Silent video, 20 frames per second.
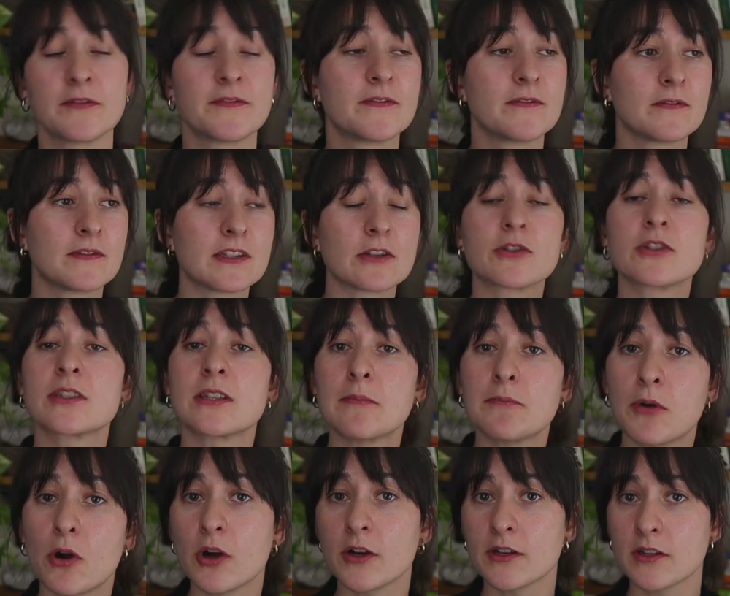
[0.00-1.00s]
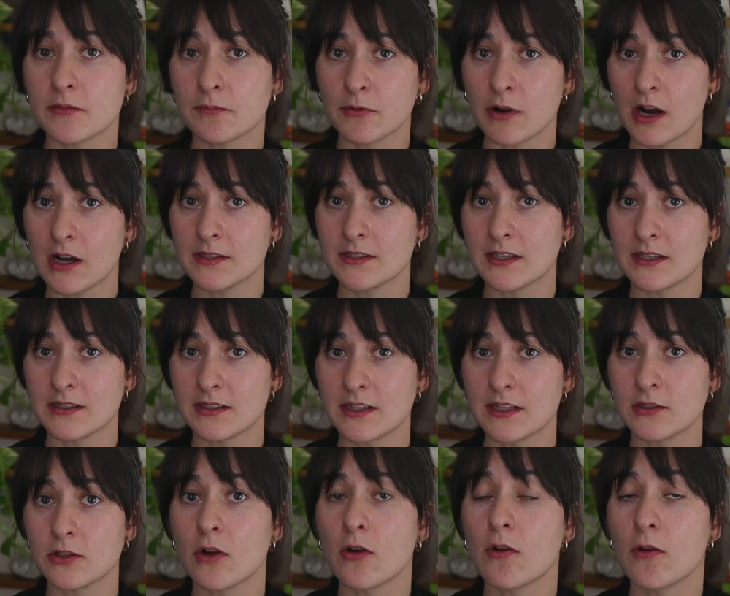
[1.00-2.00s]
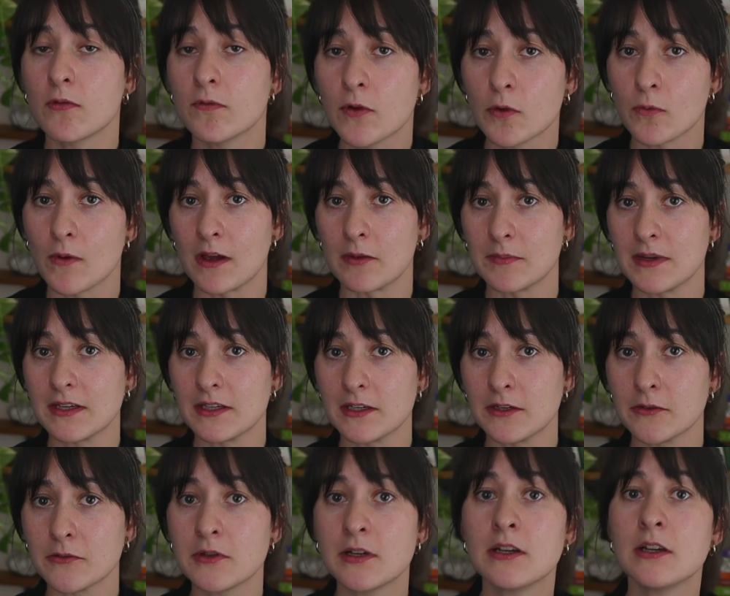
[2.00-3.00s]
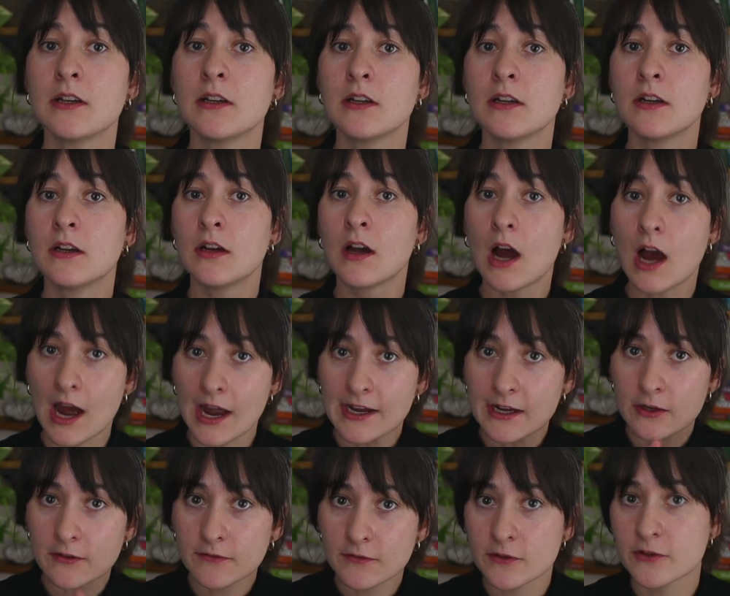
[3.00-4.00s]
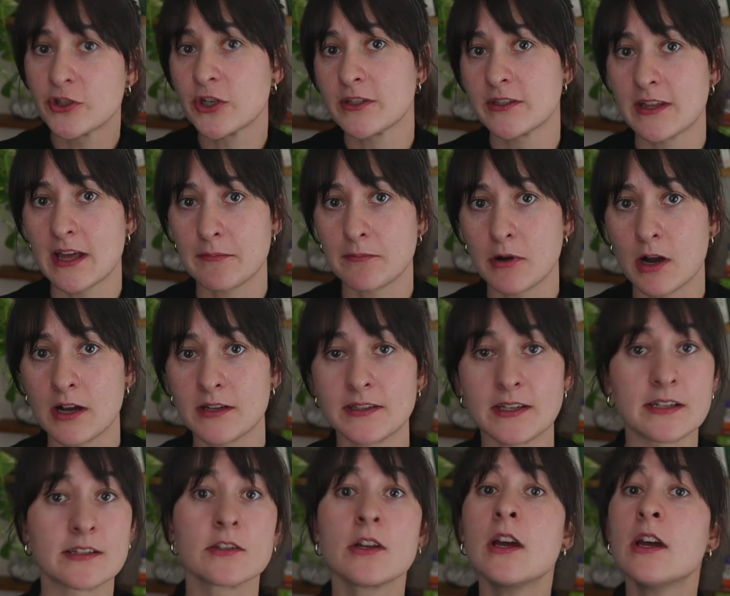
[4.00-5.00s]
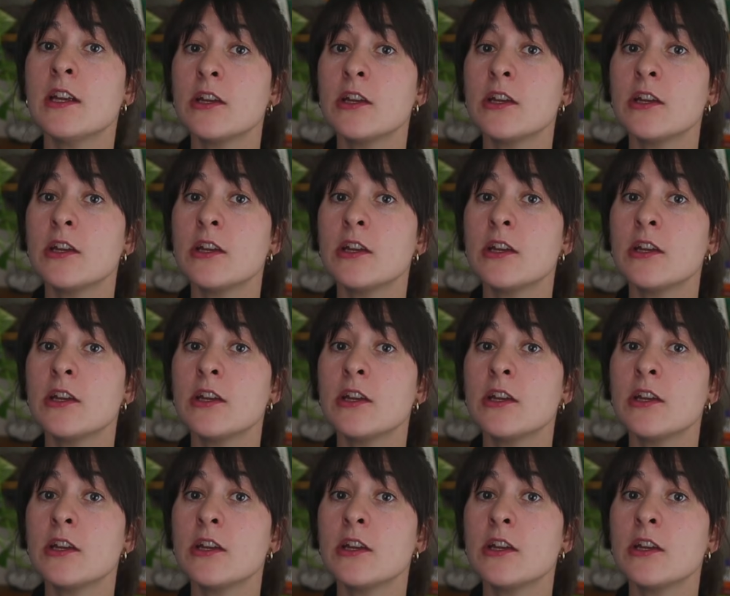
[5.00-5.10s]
If there's some part of the process that's overwhelming you, hire for just that process.